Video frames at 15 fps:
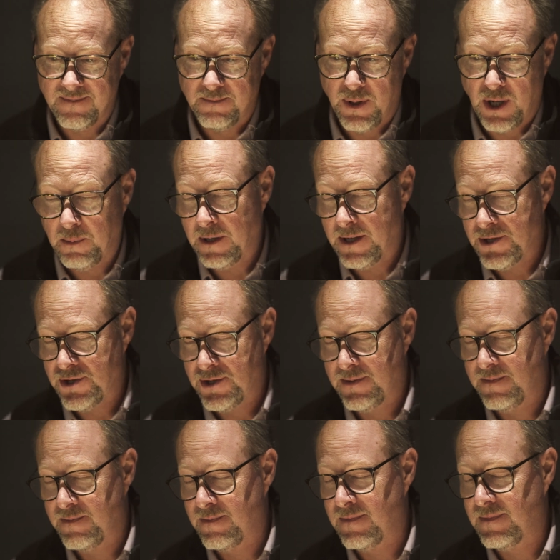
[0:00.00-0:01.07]
published
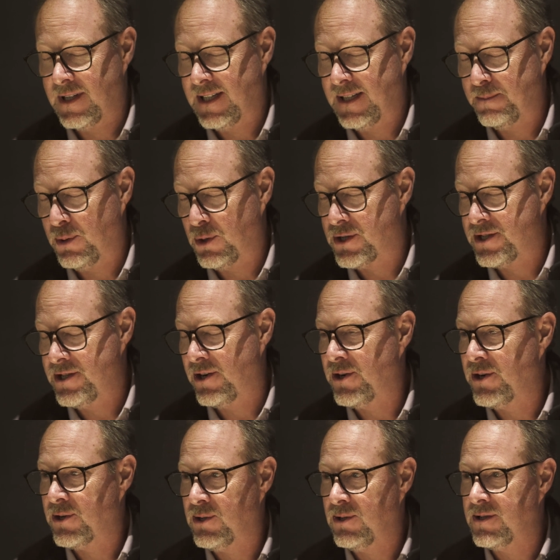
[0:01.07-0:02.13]
uh, books and
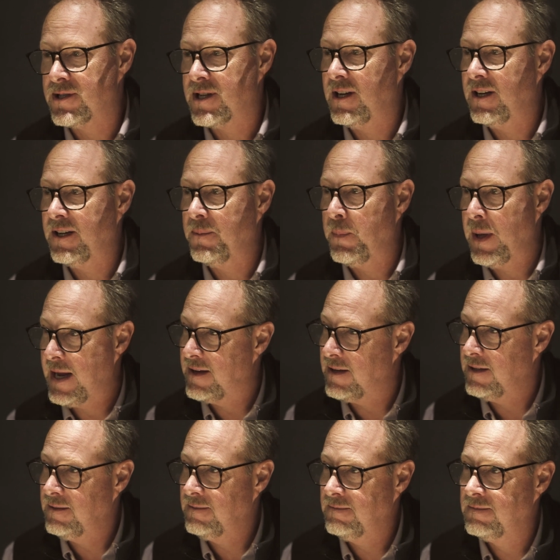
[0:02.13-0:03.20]
articles on
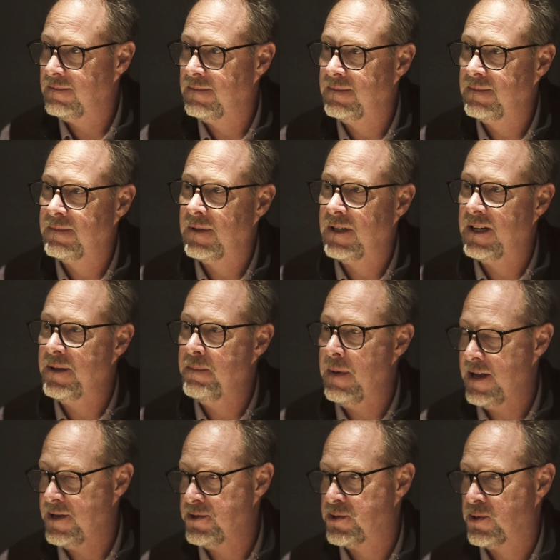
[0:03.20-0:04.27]
painting, on
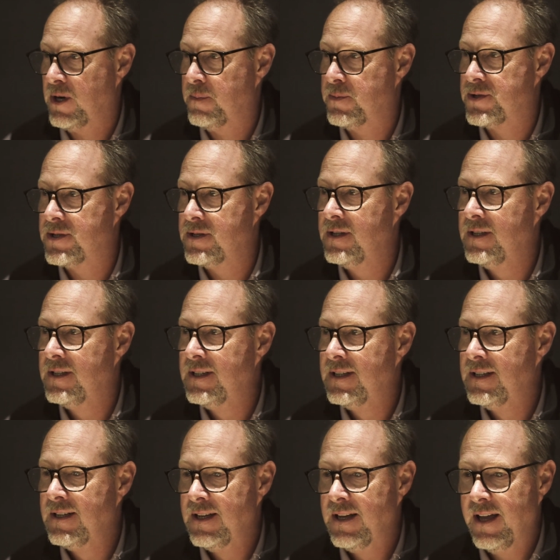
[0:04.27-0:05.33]
manuscripts,
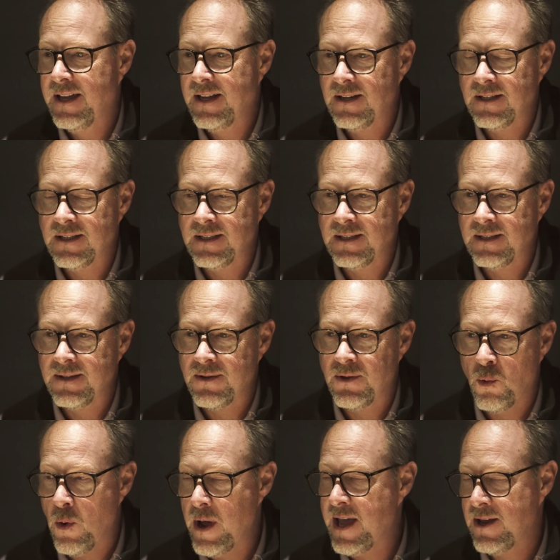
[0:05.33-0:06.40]
and on the
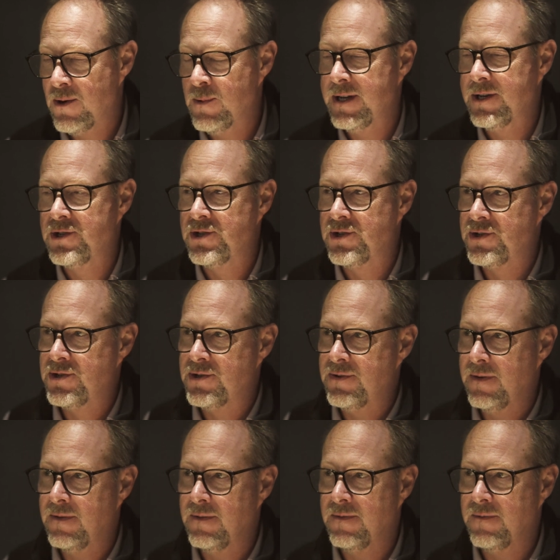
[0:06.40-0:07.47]
way in which
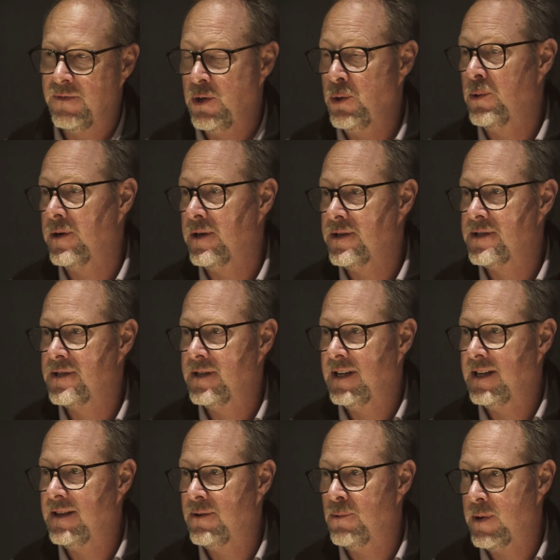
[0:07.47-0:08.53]
viewers
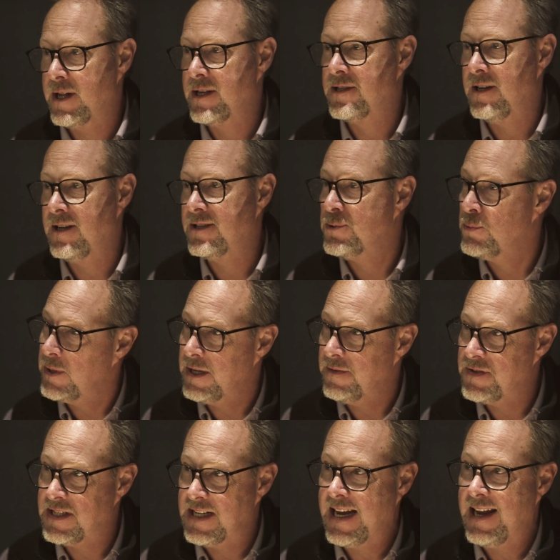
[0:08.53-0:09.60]
in the Renaissance would have
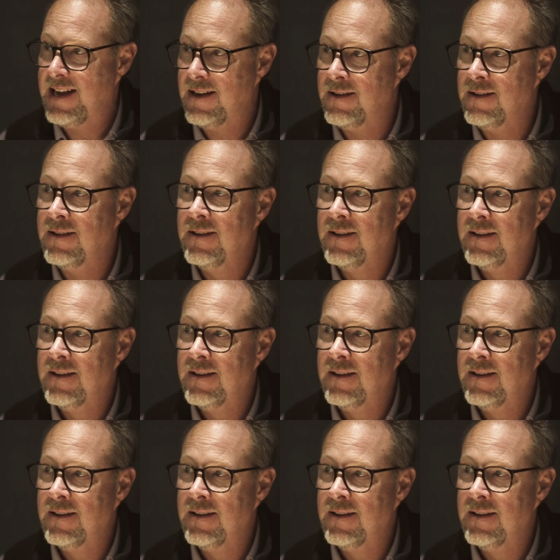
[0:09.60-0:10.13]
seen